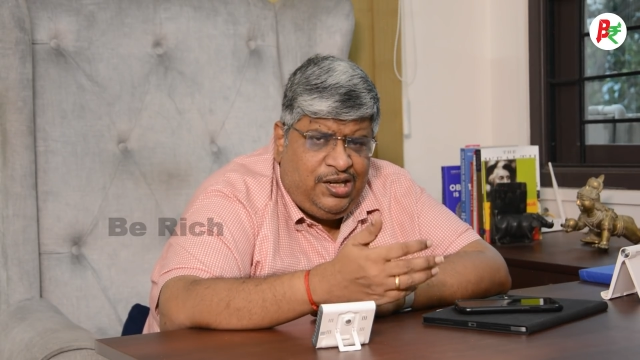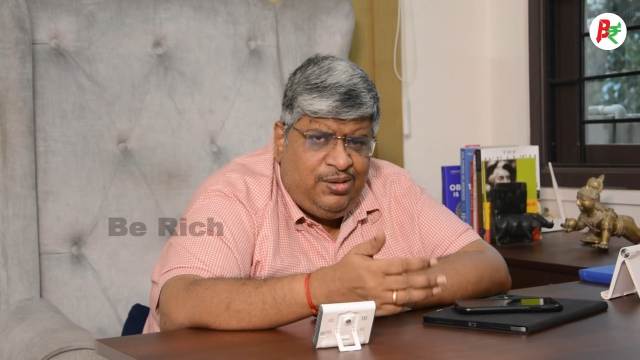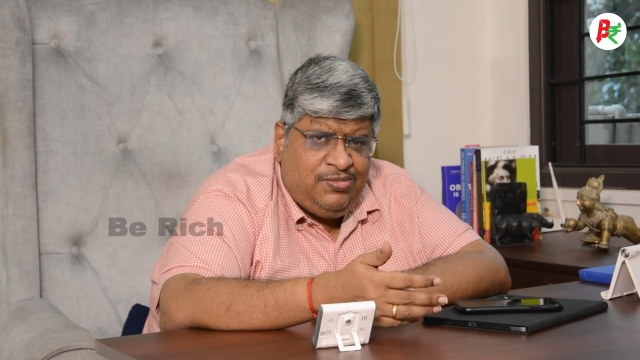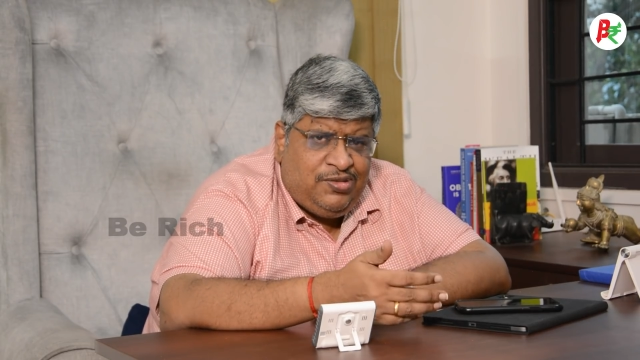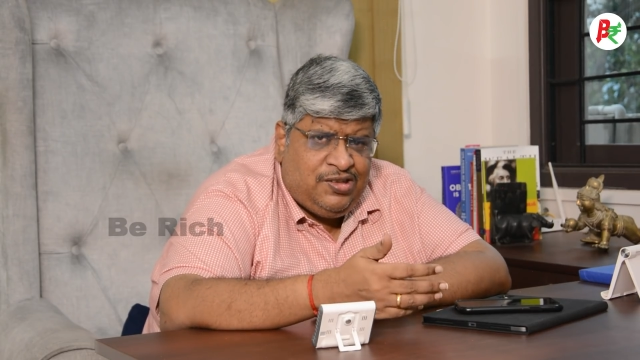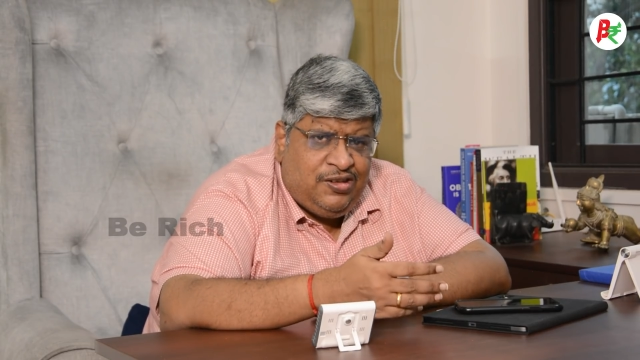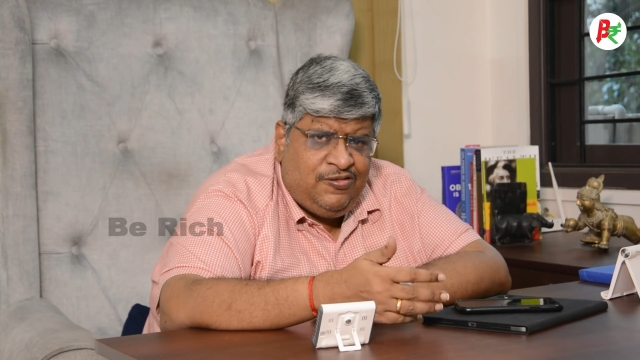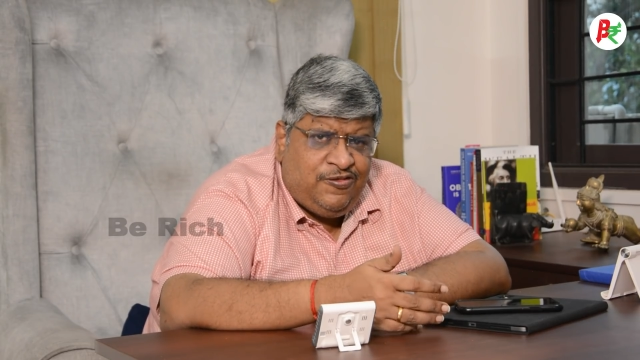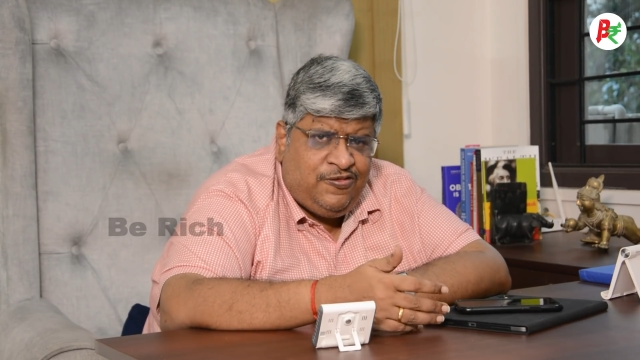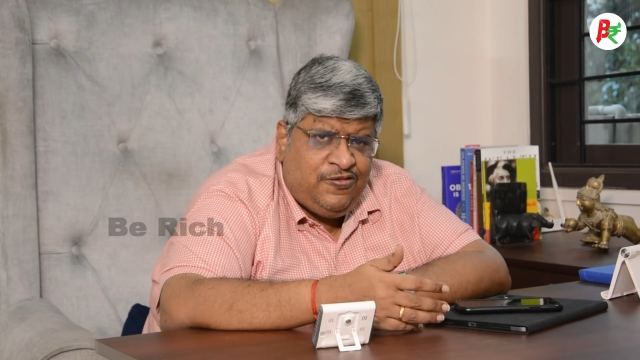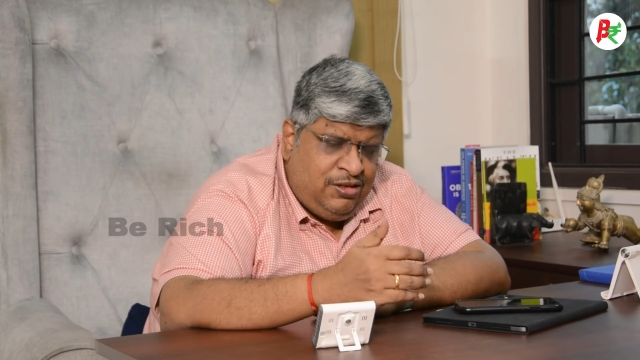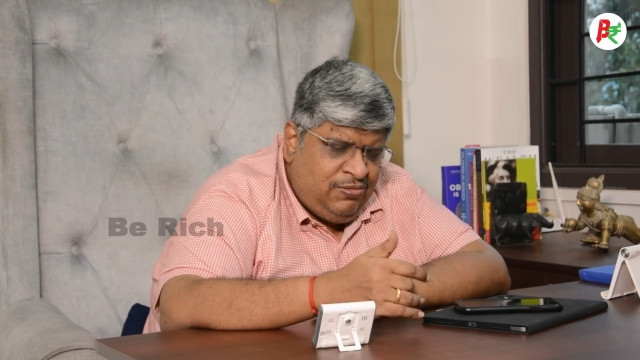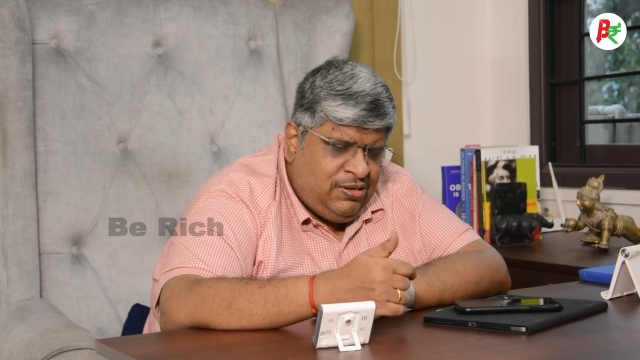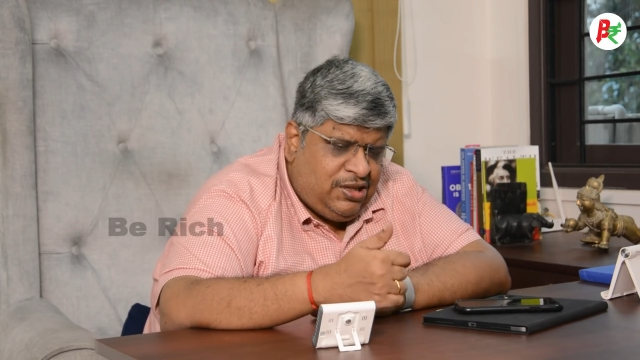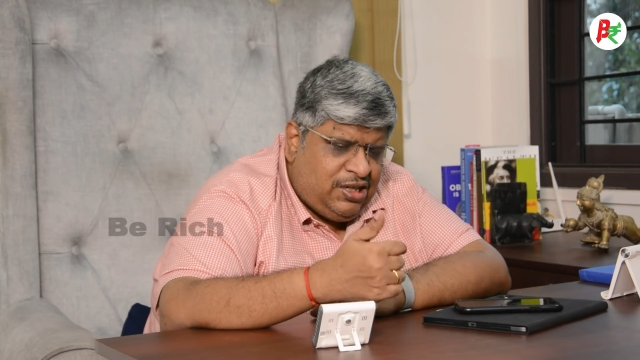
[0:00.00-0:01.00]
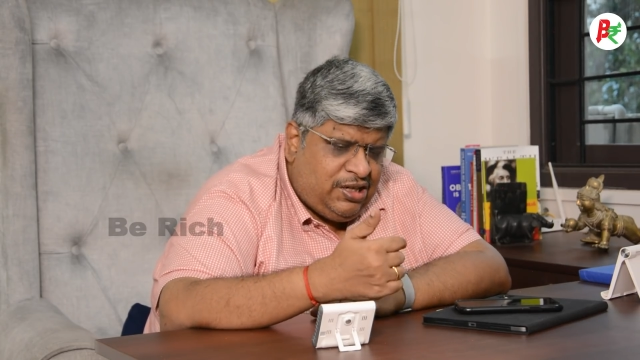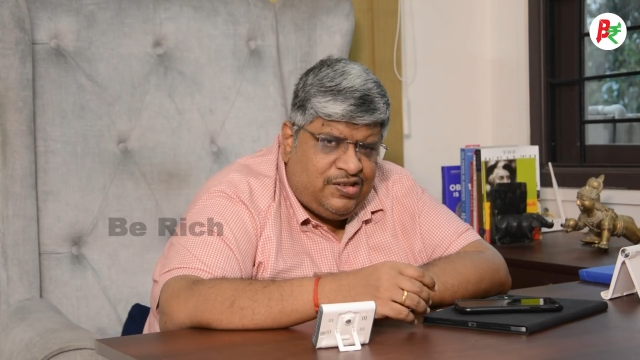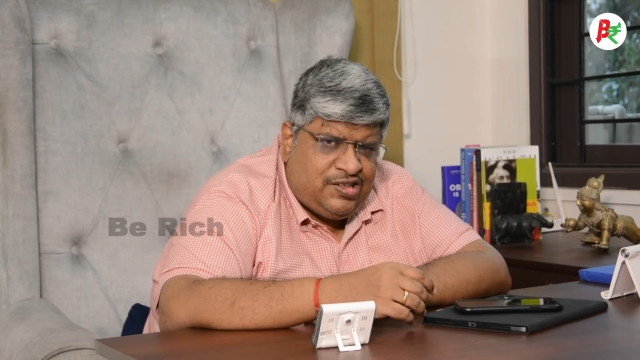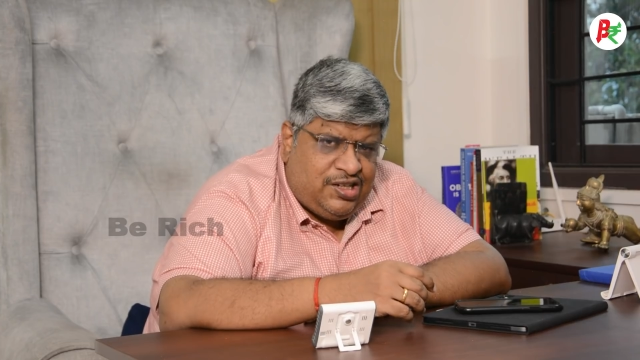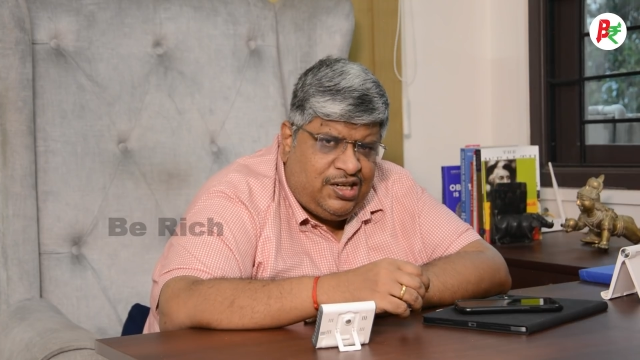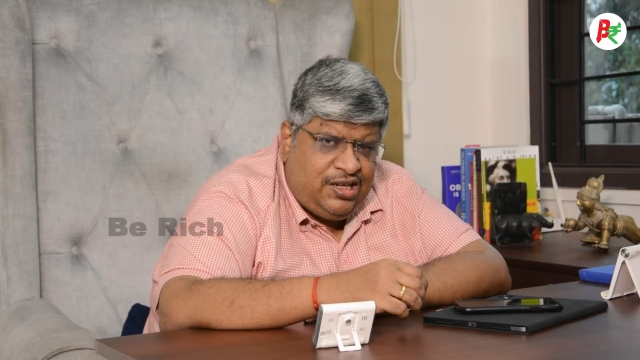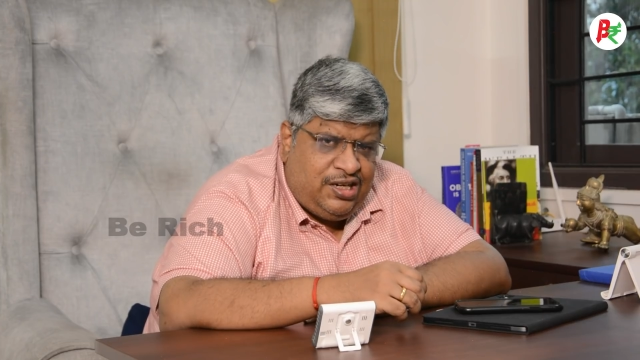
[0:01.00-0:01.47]
himself with that
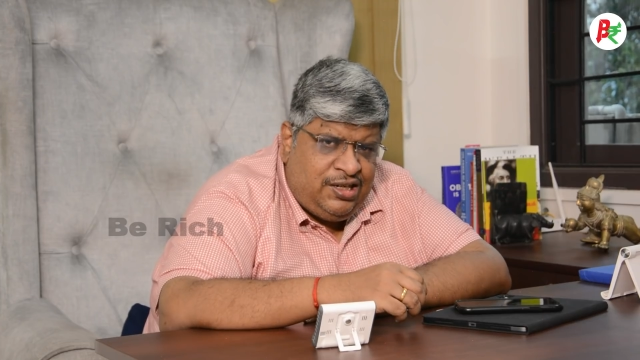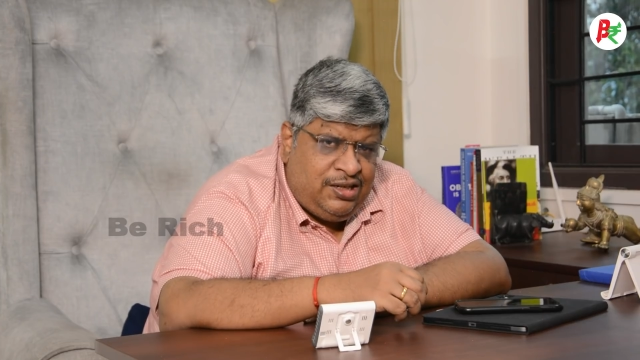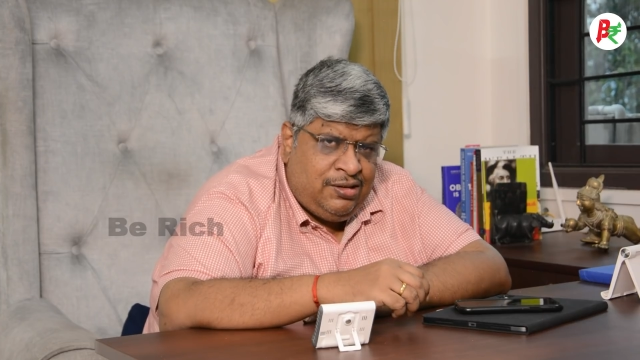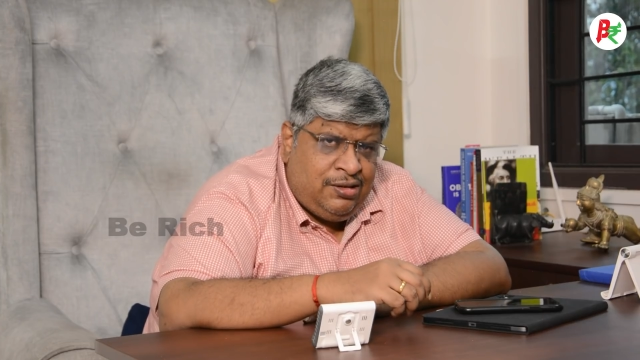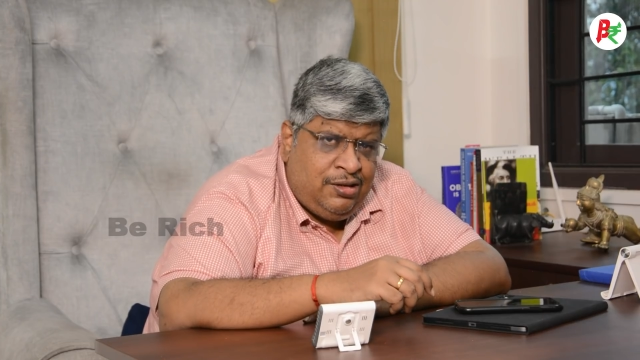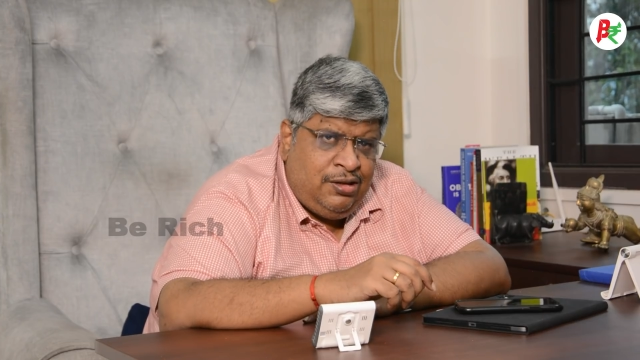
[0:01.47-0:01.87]
sardine.